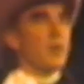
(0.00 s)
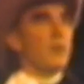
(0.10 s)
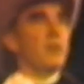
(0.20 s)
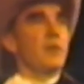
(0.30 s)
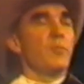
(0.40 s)

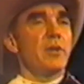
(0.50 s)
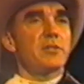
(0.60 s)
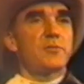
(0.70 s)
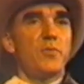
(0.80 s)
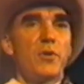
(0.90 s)
ago, and what
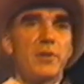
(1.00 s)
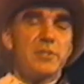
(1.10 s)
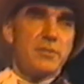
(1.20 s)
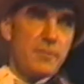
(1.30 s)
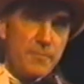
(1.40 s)
it's for
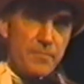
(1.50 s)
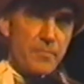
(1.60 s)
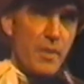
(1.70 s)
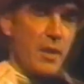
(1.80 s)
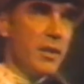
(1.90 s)
is
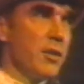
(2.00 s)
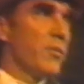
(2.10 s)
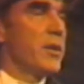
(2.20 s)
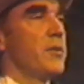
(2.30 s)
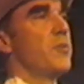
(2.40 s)

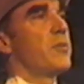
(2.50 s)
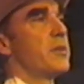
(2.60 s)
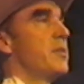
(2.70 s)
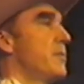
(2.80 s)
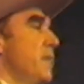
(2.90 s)
anyone who could